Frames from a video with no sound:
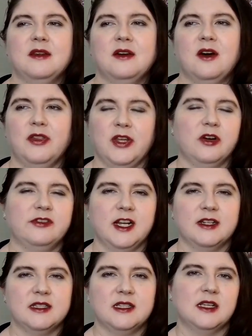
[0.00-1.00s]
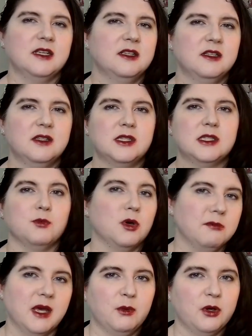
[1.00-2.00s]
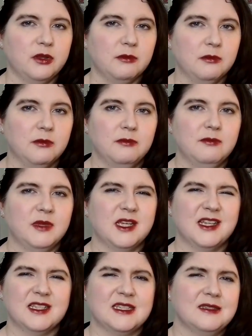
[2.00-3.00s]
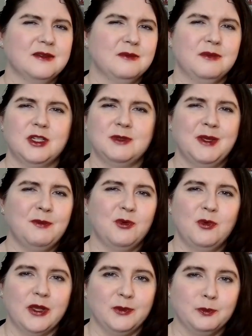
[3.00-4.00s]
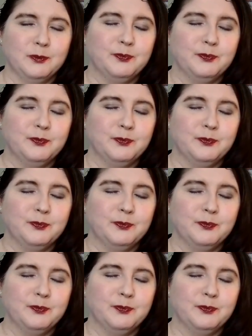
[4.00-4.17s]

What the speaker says: on the off chance that someone might want them, because most people won't.